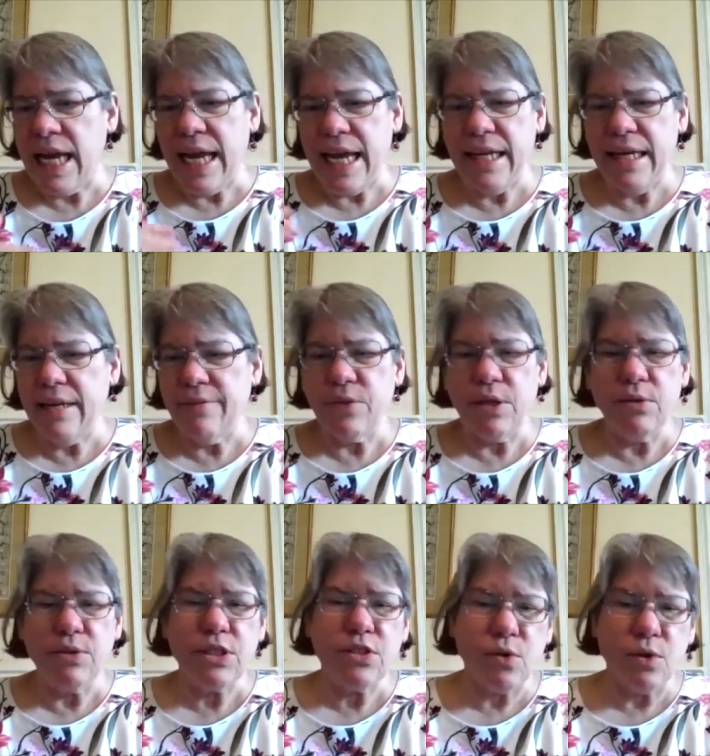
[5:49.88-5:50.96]
any of
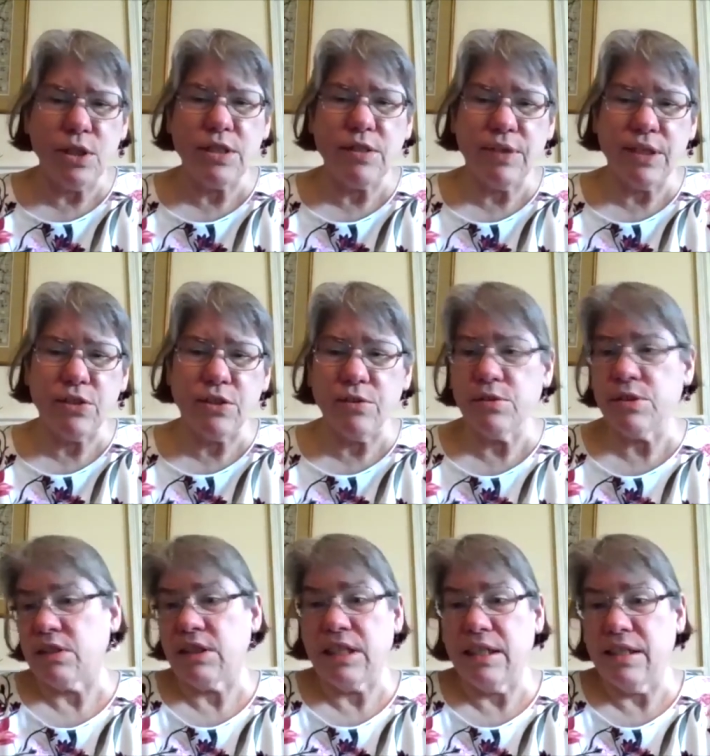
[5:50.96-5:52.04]
those sorts of issues,
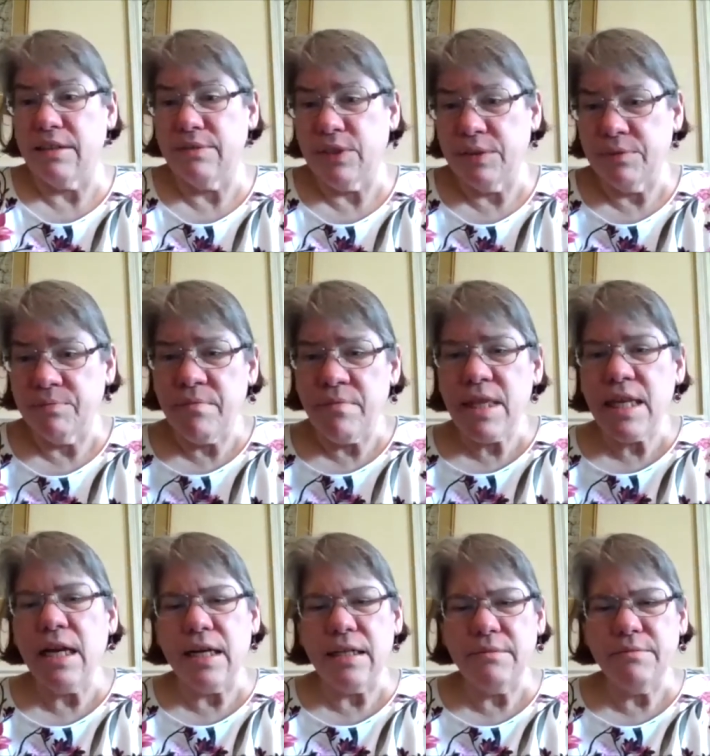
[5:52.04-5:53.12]
love,
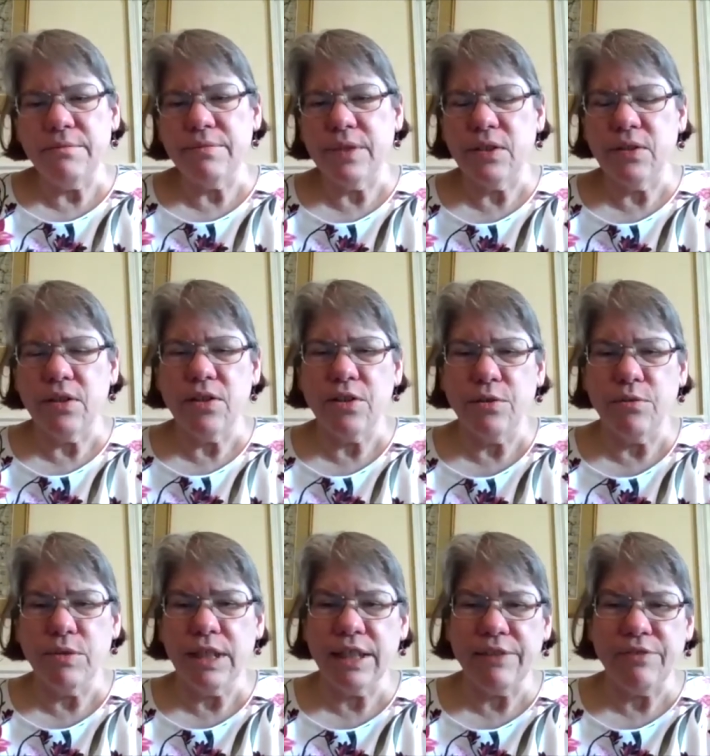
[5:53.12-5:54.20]

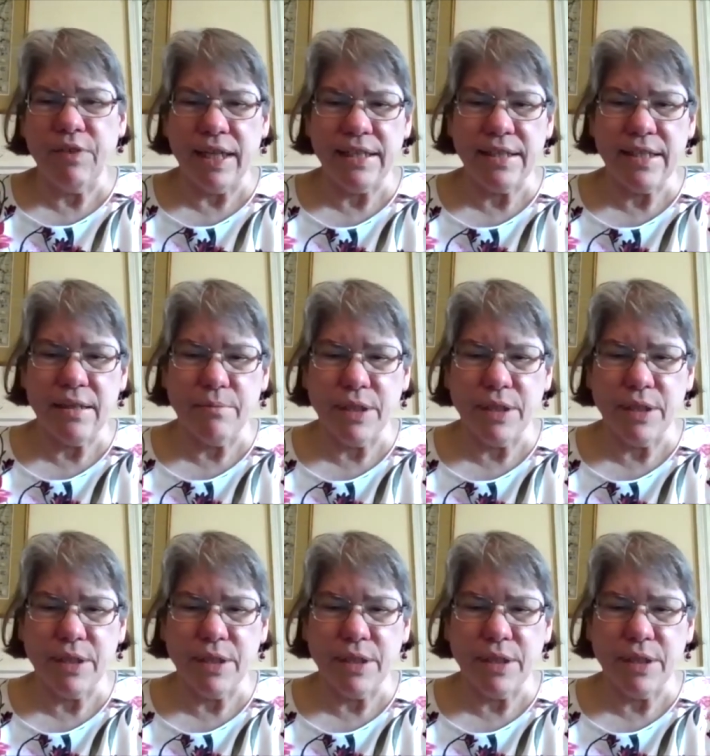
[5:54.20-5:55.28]
could really find
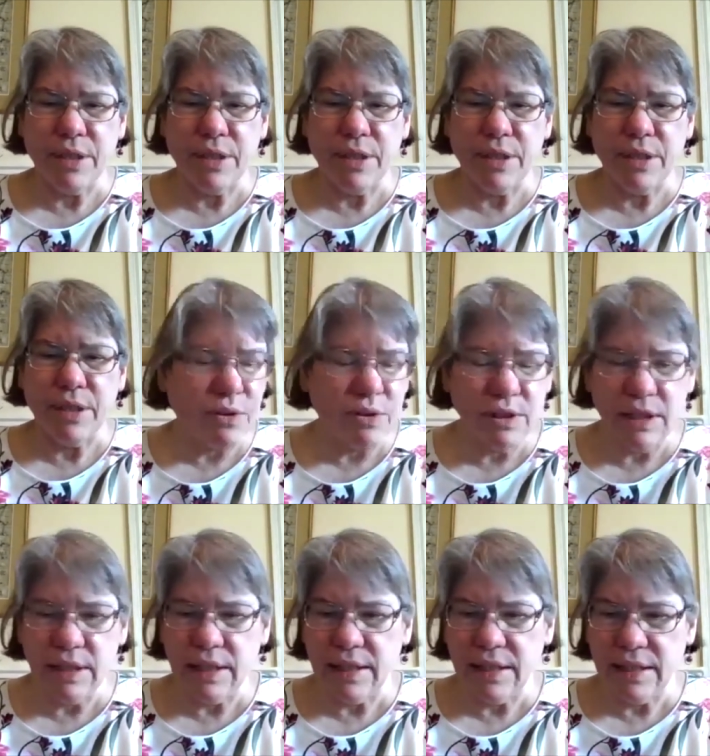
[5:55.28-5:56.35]
something
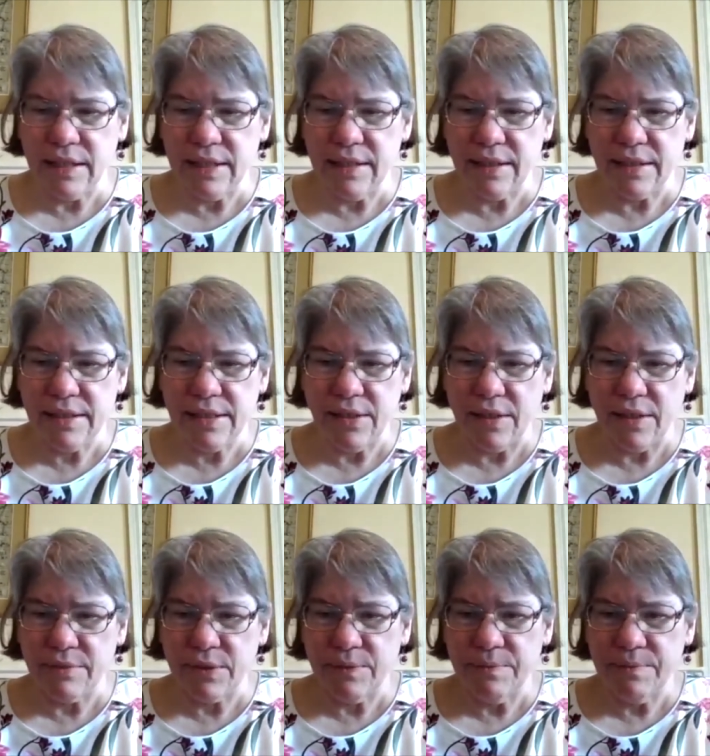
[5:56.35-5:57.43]
meaningful in this
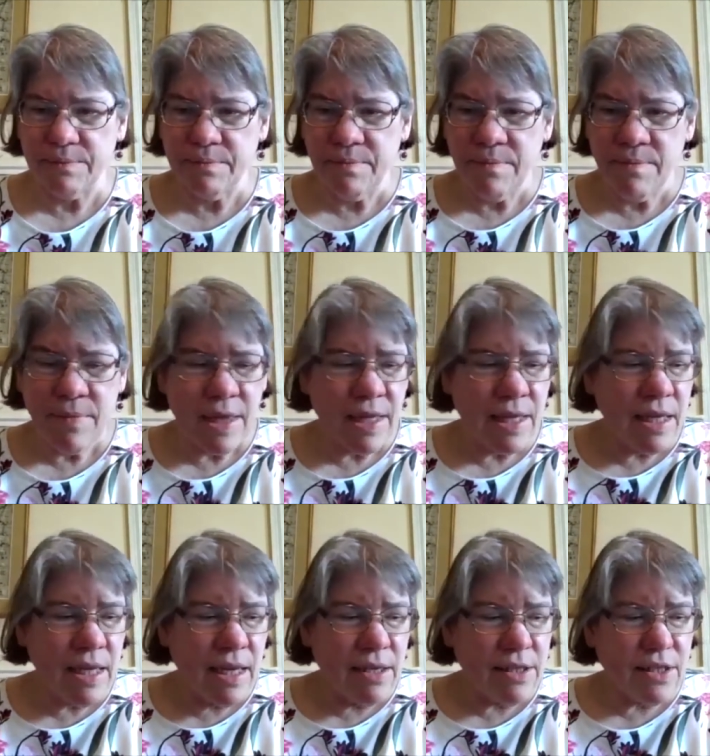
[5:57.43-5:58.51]
novel.
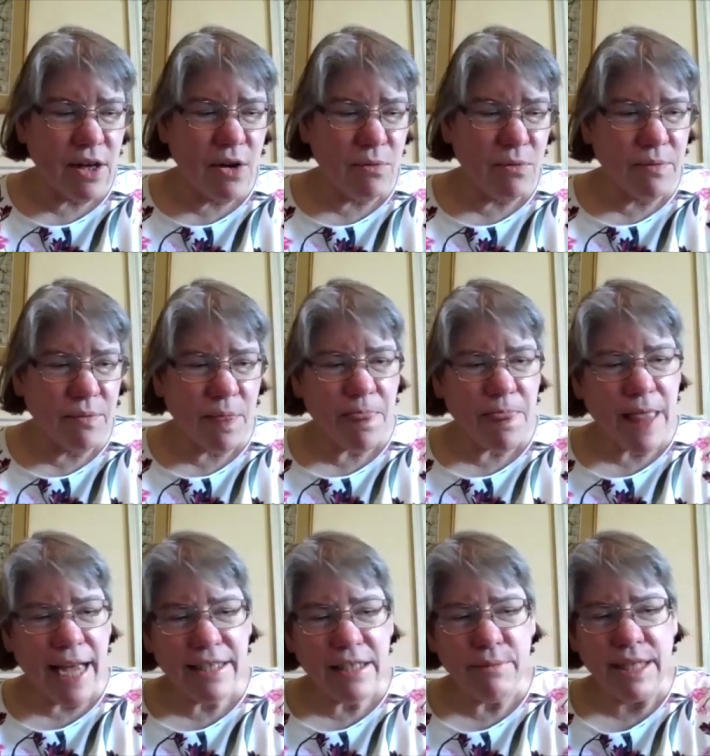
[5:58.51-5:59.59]
So
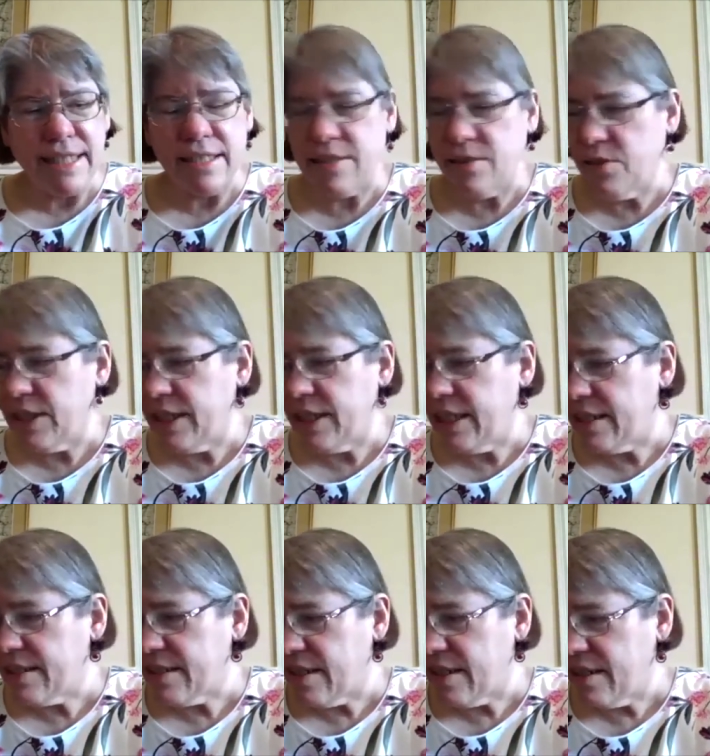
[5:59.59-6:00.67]
that's my
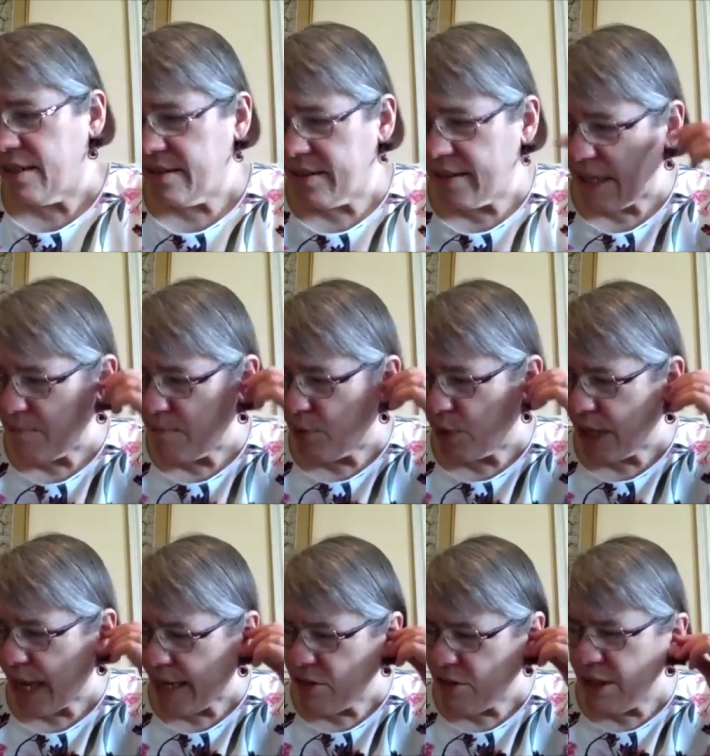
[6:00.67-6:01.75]
serious, deep book.
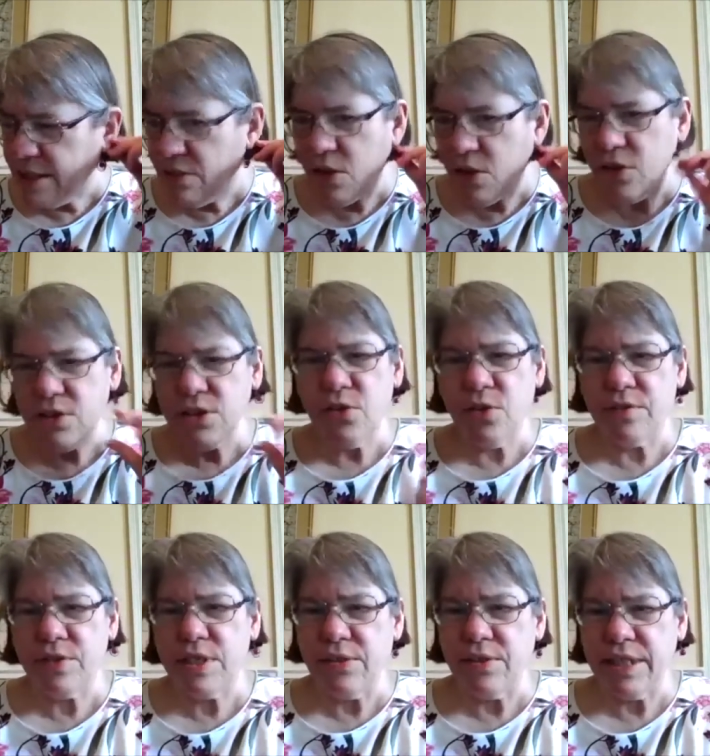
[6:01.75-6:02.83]
Actually, they're all sort
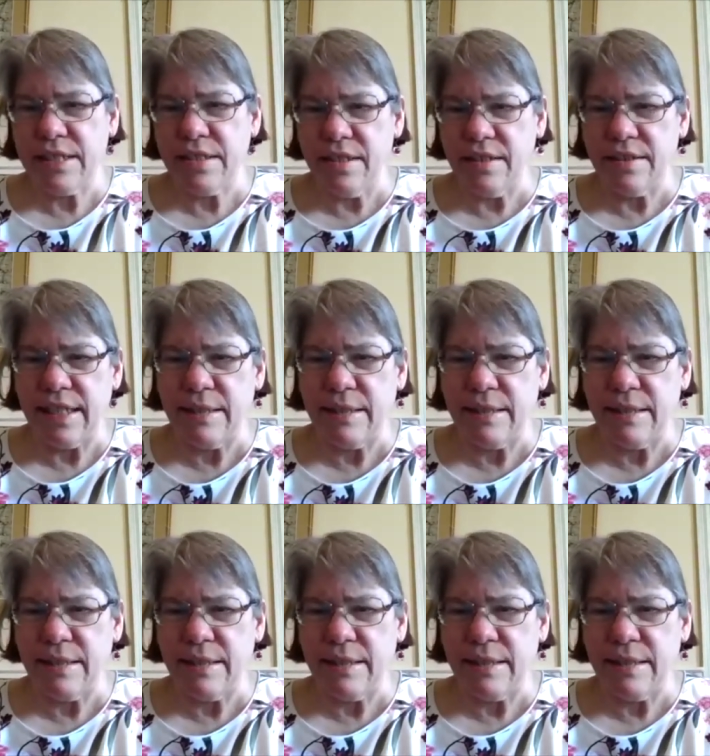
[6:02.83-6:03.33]
of serious and